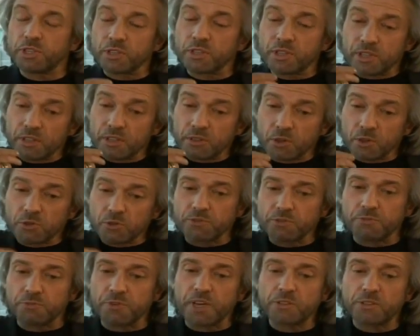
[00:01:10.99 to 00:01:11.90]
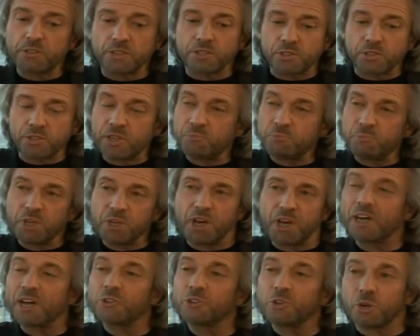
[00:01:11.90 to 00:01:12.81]
and that those effects extend
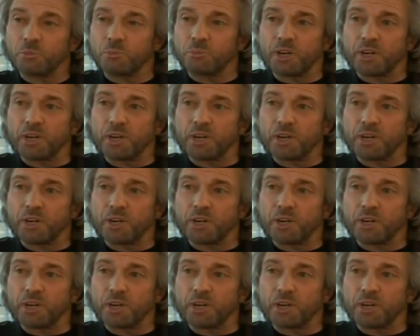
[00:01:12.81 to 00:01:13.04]
beyond our